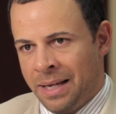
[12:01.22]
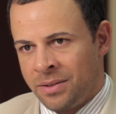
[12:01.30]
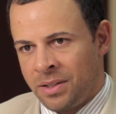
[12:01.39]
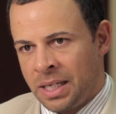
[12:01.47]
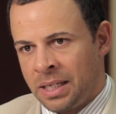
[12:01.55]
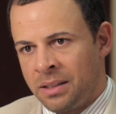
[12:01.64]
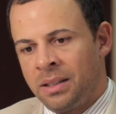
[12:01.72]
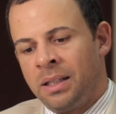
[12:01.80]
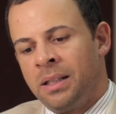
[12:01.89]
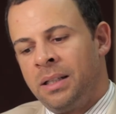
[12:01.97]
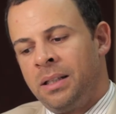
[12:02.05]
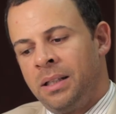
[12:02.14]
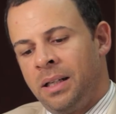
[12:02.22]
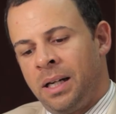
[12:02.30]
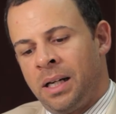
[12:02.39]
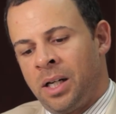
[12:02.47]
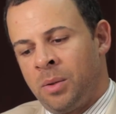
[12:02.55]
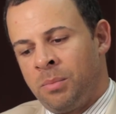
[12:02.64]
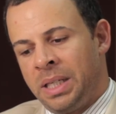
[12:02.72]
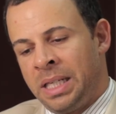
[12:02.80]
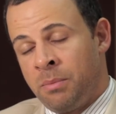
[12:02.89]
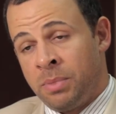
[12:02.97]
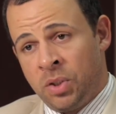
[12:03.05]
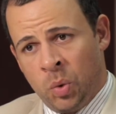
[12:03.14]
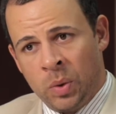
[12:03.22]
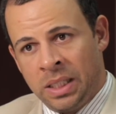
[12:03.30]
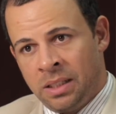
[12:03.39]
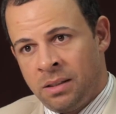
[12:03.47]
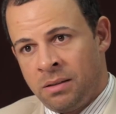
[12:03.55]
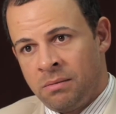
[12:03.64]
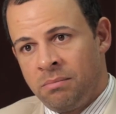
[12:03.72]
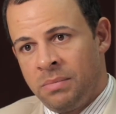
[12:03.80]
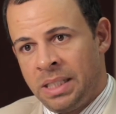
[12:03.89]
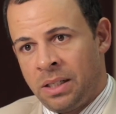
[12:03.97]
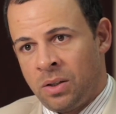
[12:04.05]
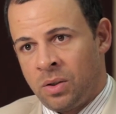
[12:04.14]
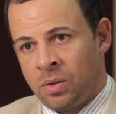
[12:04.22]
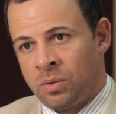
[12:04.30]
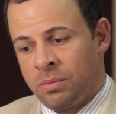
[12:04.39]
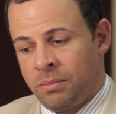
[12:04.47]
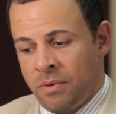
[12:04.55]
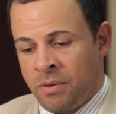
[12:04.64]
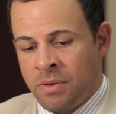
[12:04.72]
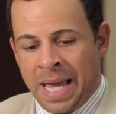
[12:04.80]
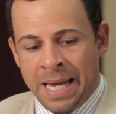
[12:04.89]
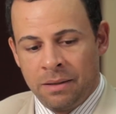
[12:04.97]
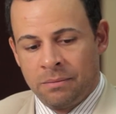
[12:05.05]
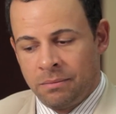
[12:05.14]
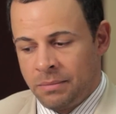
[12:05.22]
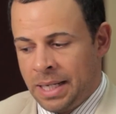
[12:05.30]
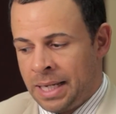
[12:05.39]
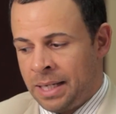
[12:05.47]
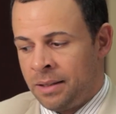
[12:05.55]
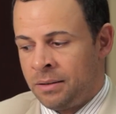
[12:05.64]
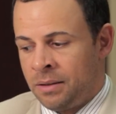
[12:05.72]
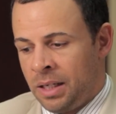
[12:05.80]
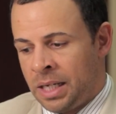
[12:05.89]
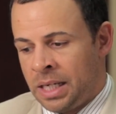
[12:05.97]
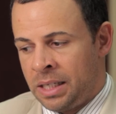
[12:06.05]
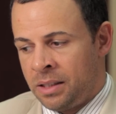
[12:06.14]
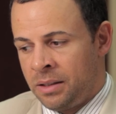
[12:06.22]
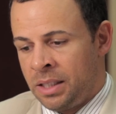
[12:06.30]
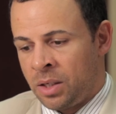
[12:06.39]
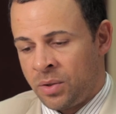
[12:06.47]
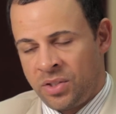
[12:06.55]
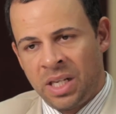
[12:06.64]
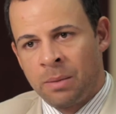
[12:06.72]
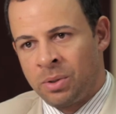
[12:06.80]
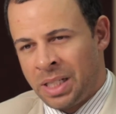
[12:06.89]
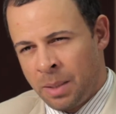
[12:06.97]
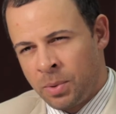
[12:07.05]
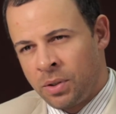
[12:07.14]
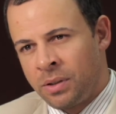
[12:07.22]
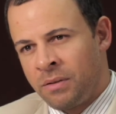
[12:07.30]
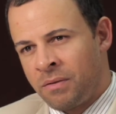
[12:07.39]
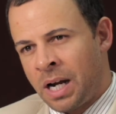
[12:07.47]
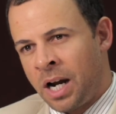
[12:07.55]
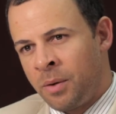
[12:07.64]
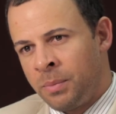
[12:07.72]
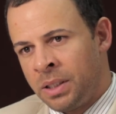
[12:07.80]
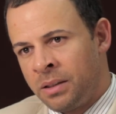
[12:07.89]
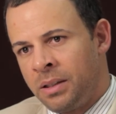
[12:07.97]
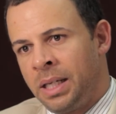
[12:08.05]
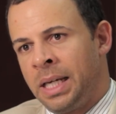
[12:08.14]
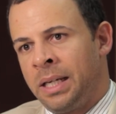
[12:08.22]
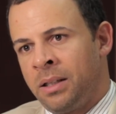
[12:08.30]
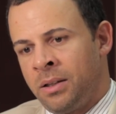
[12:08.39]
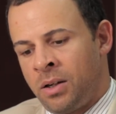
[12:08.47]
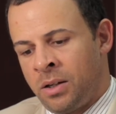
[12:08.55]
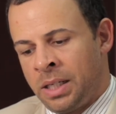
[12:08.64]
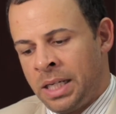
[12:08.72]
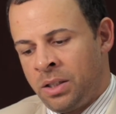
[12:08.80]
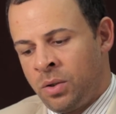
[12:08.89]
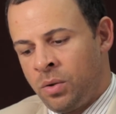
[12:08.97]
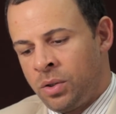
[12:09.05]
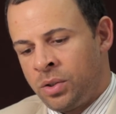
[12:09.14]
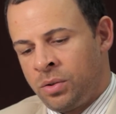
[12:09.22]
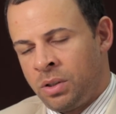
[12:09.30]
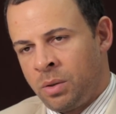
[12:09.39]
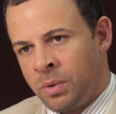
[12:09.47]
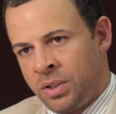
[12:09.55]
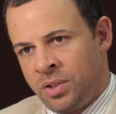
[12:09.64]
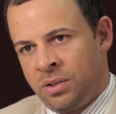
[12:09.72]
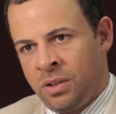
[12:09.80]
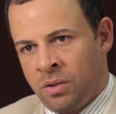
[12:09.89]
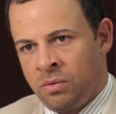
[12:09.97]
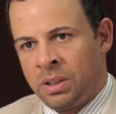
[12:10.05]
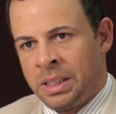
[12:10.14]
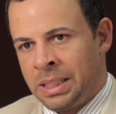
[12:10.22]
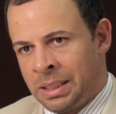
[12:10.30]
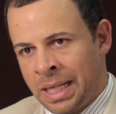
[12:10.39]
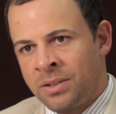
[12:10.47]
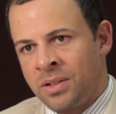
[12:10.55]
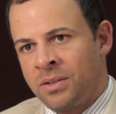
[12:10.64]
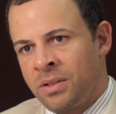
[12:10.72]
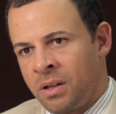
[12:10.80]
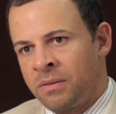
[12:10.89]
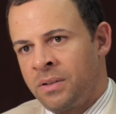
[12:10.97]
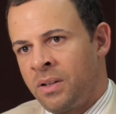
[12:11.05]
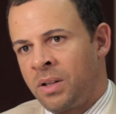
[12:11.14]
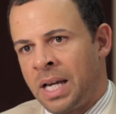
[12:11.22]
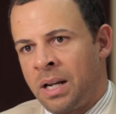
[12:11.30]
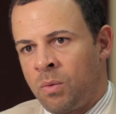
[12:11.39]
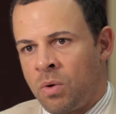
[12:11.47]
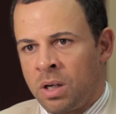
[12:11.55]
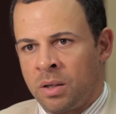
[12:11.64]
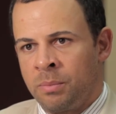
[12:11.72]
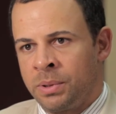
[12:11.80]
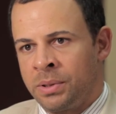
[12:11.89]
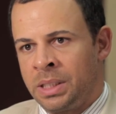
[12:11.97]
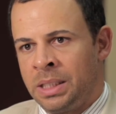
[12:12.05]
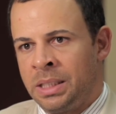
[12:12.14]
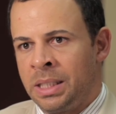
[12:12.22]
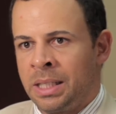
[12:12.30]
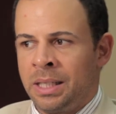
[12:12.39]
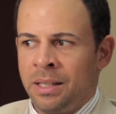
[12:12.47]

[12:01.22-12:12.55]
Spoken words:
asset, in between, that and a stable neighborhood environment, and on a corridor which really lends itself to the kind of walkability,